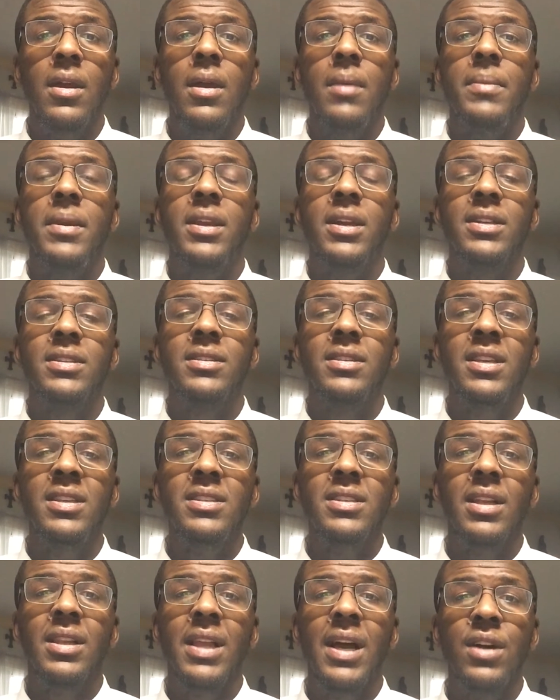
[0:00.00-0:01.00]
because
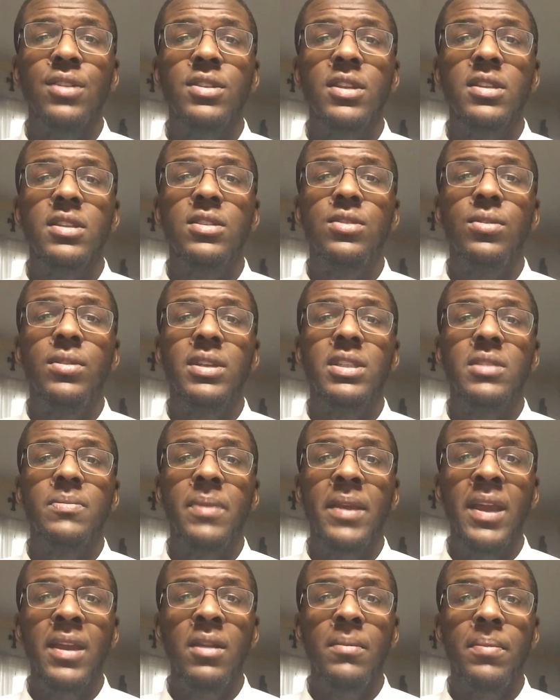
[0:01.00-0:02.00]
this allows us to
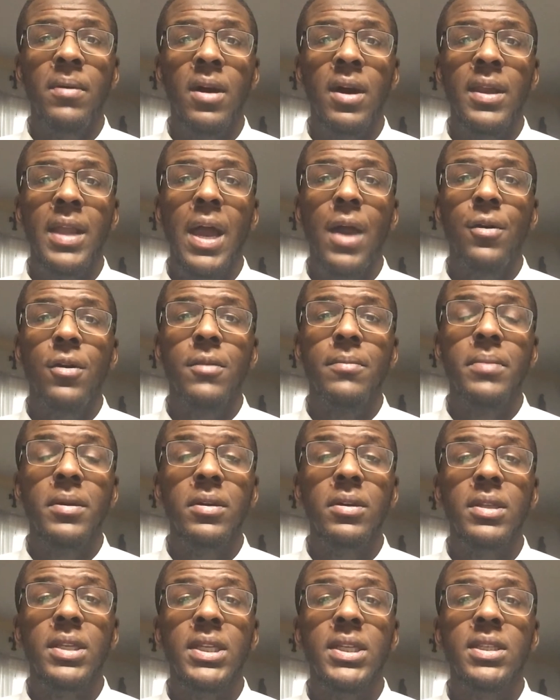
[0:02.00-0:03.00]
expand upon our
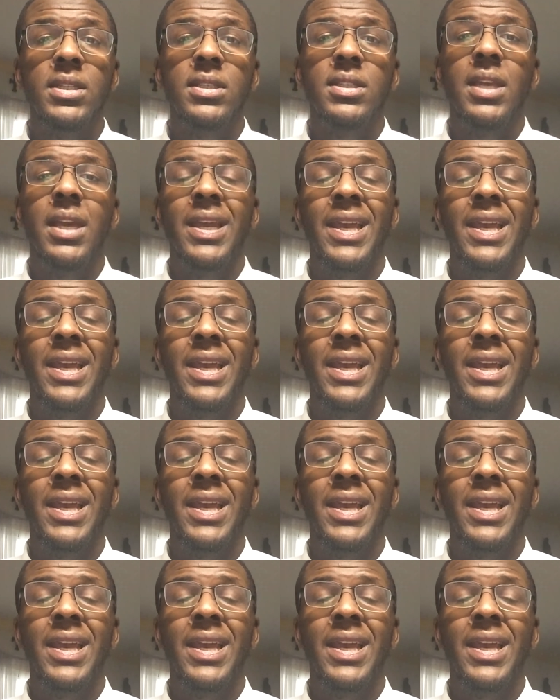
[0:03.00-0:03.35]
abilities to